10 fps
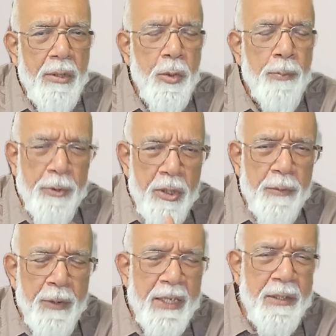you
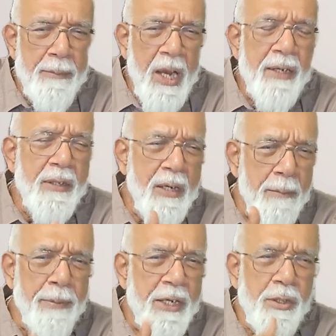purify the mind, the
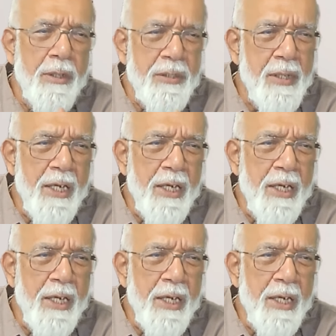compassion is